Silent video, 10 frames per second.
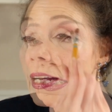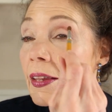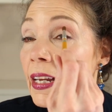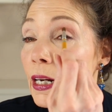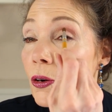
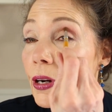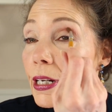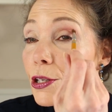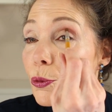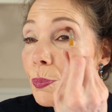Then I'm going
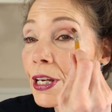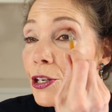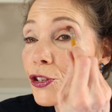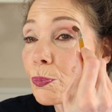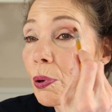into
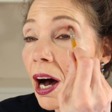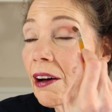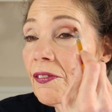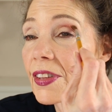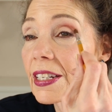Peach
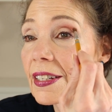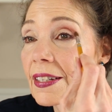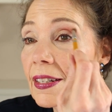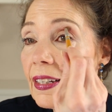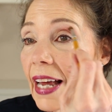Puff, this
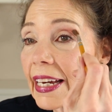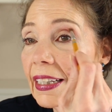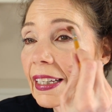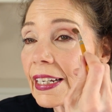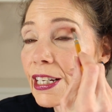
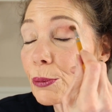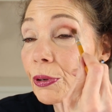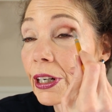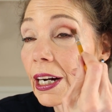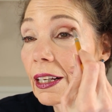slightly
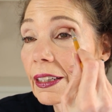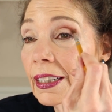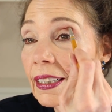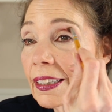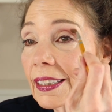deeper
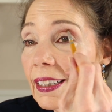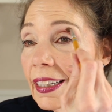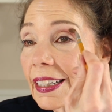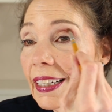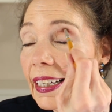color,
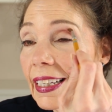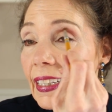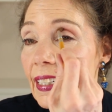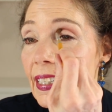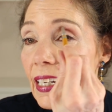
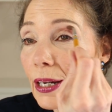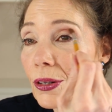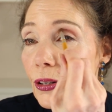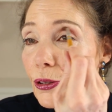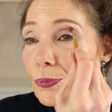and I'm
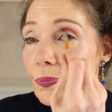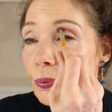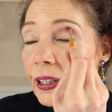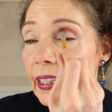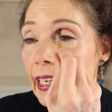going to
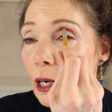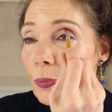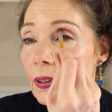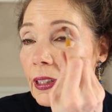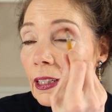bring that up
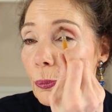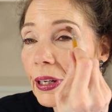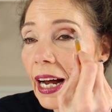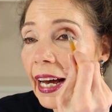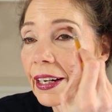a little
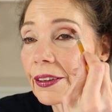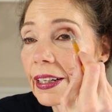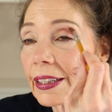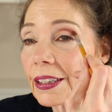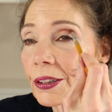bit higher
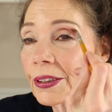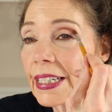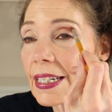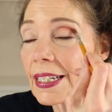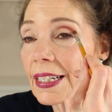in the
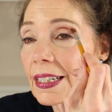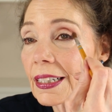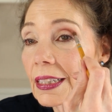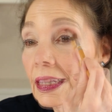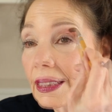crease
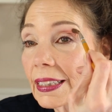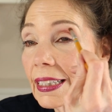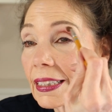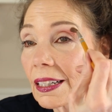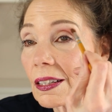
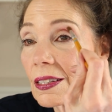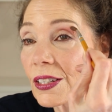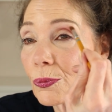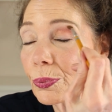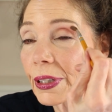and
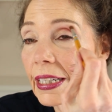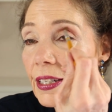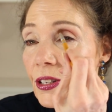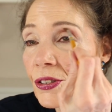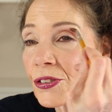also bring
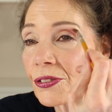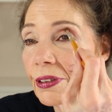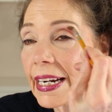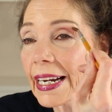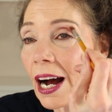it
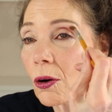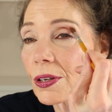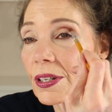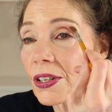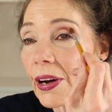straight
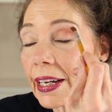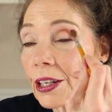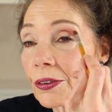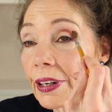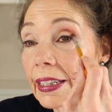out so I can
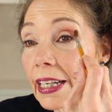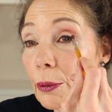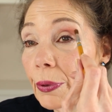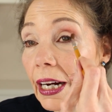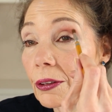create
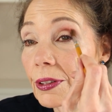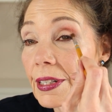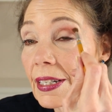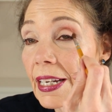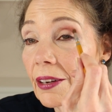that
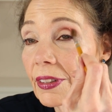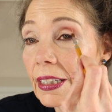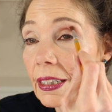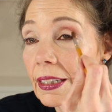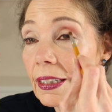backwards 7.